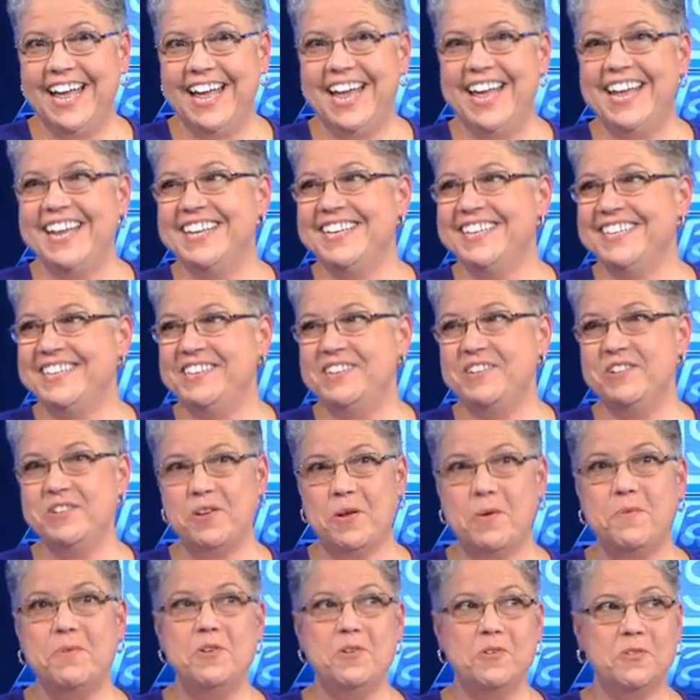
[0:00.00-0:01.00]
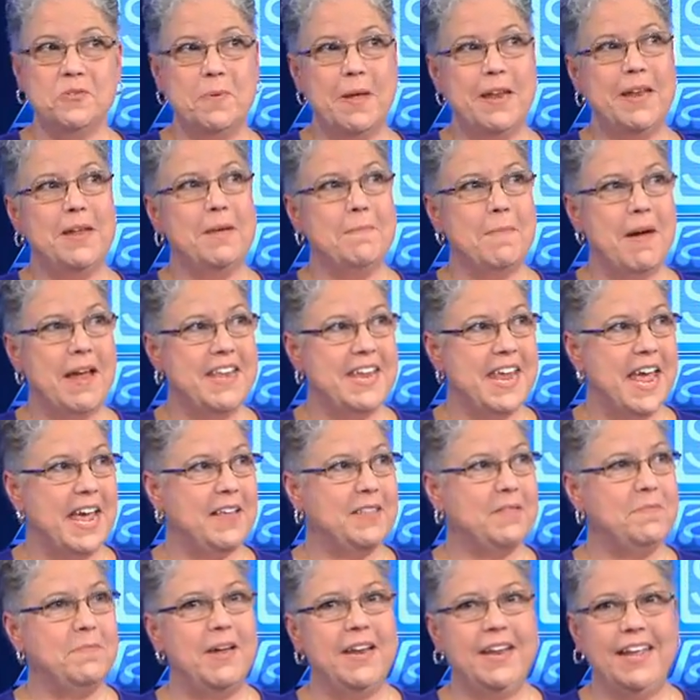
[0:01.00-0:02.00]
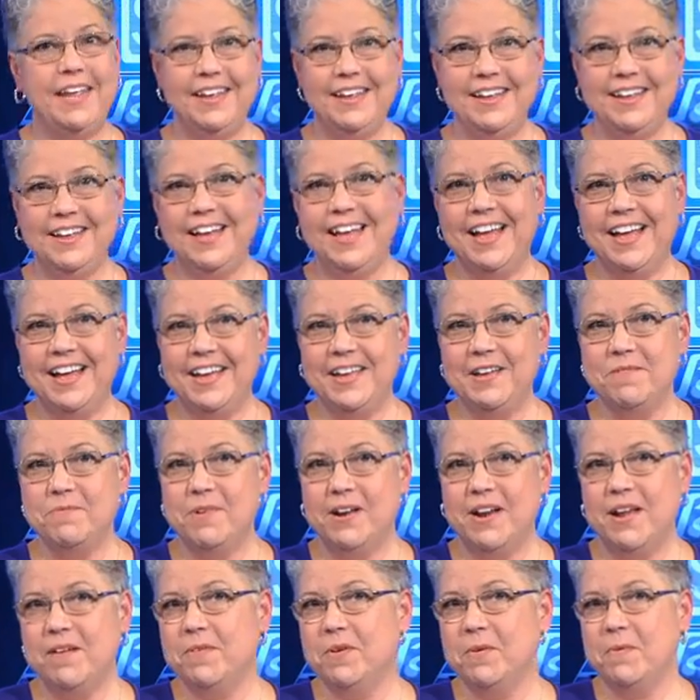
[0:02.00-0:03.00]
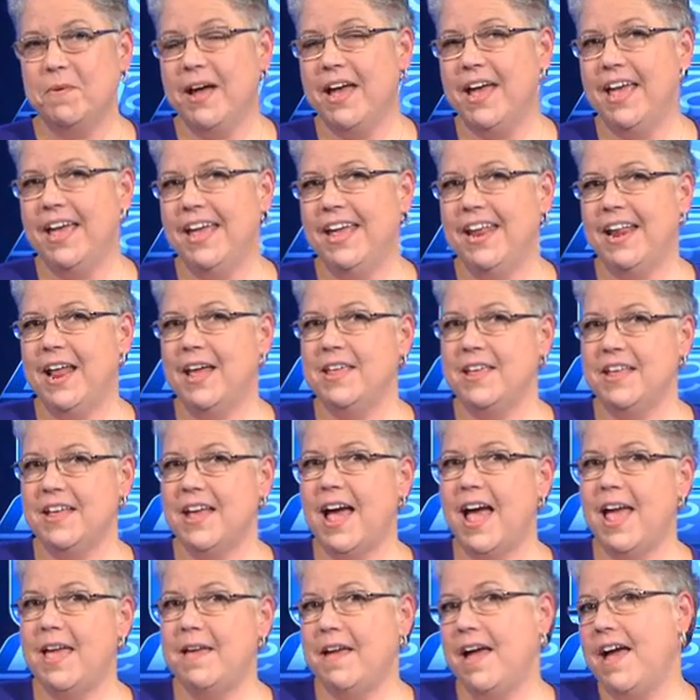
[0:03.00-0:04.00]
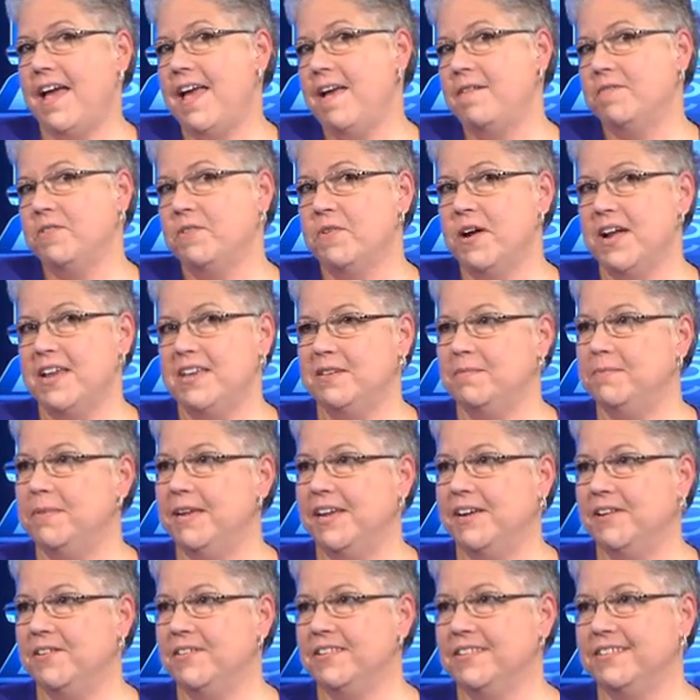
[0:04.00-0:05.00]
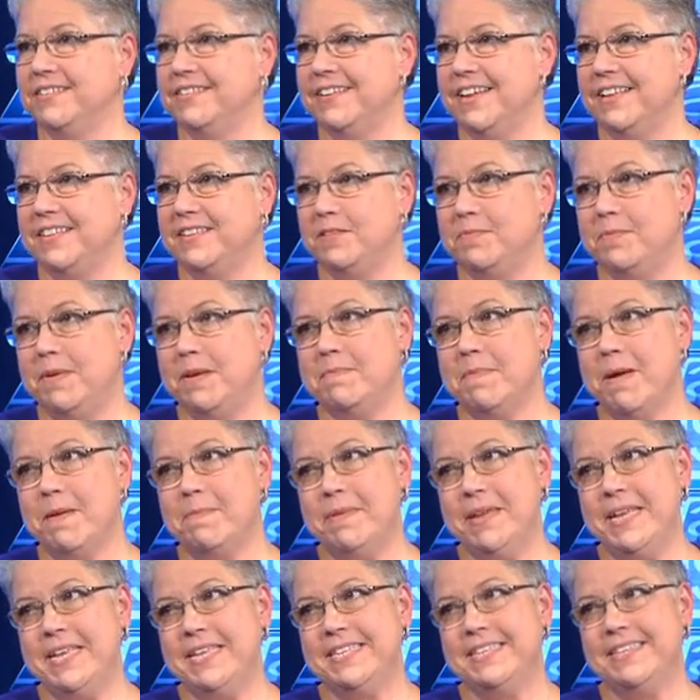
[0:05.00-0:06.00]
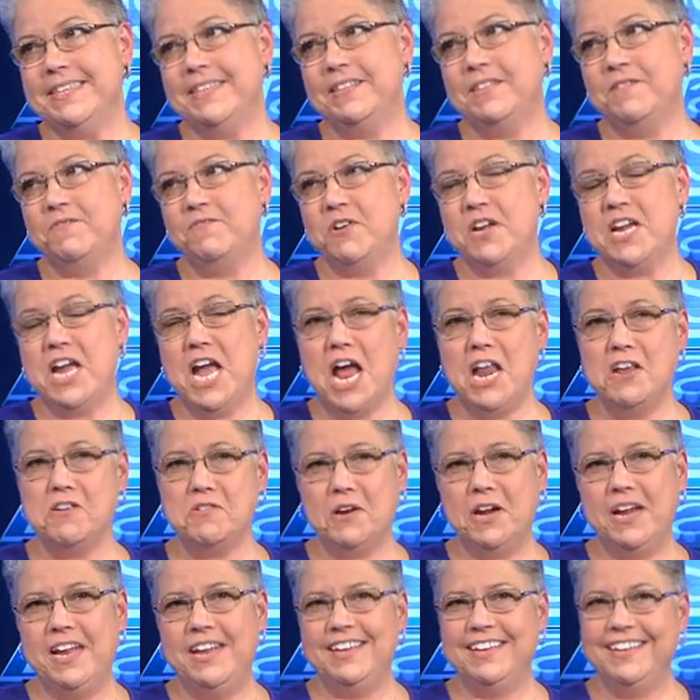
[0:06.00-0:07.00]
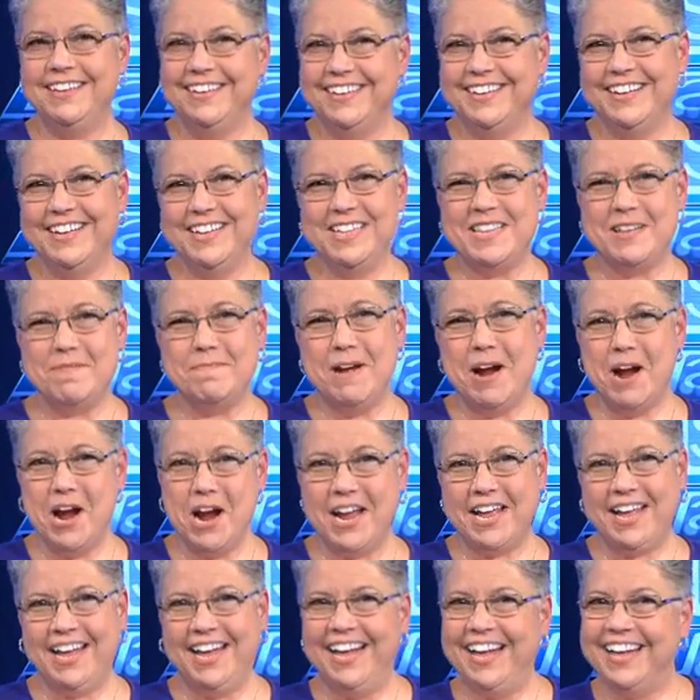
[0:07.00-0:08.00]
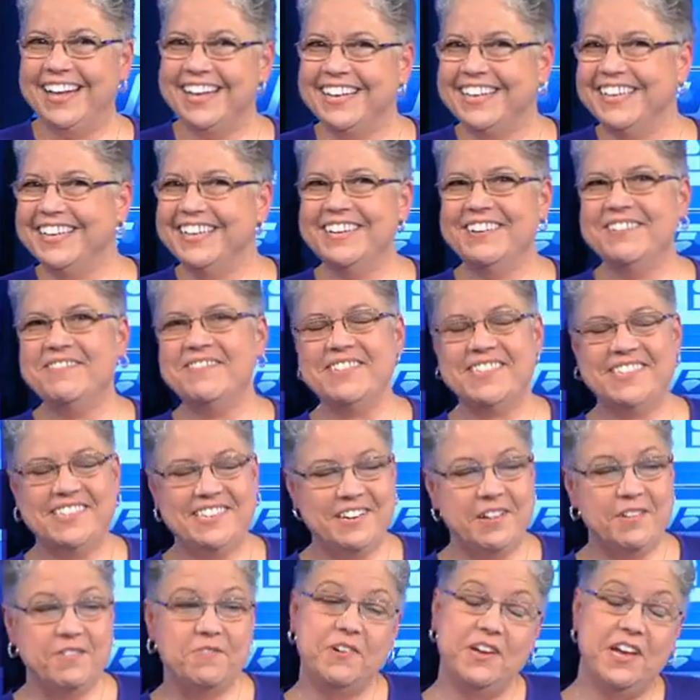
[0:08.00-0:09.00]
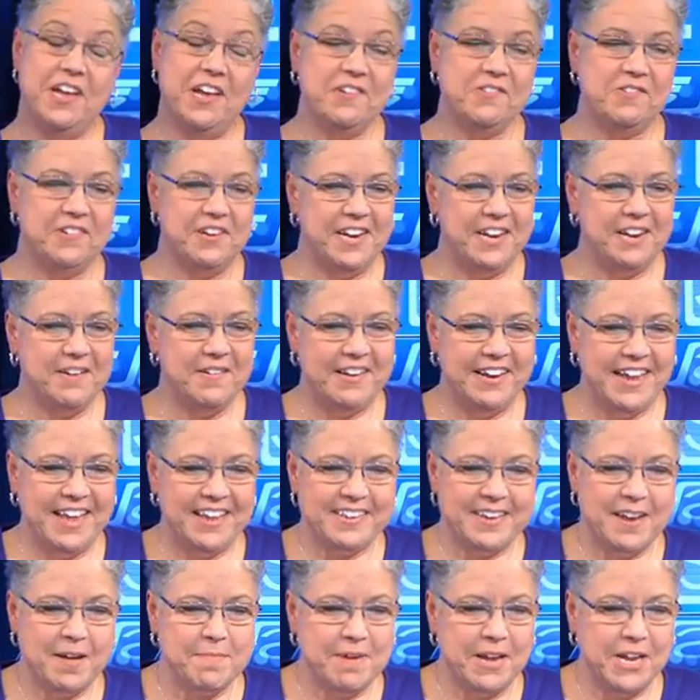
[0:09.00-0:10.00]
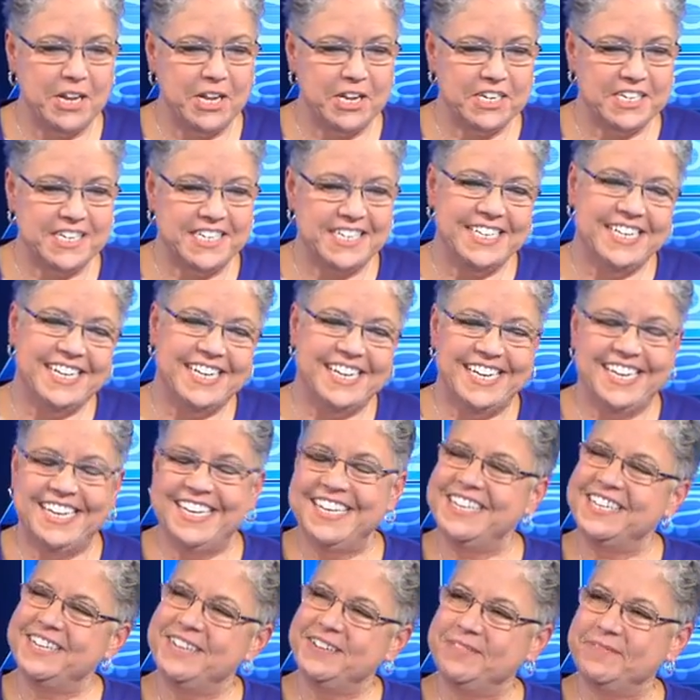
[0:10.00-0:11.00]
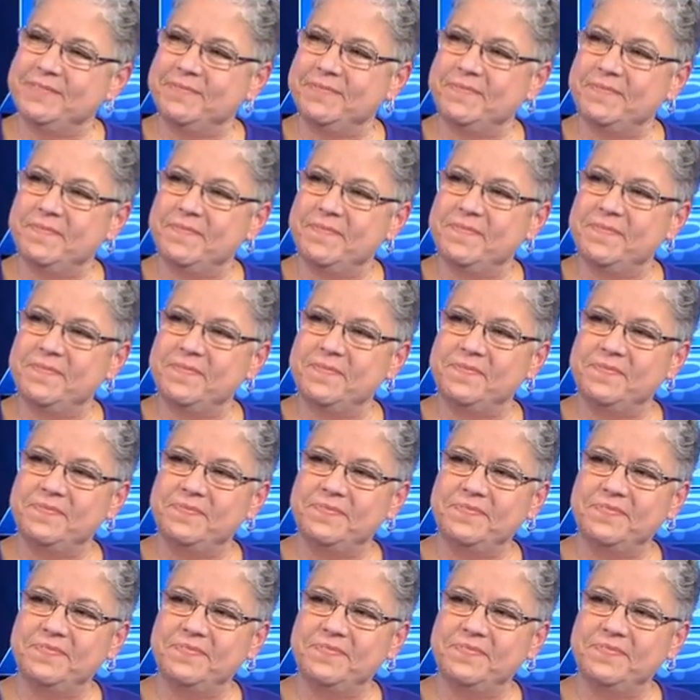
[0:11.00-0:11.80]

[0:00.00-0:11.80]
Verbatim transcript: Um, you know, you're spending my tax money uh, in whatever way, and I, I, I have a right to be here and, and speak my piece. It's a free country. It's America. We're still a free country anyway, last time I looked. Okay.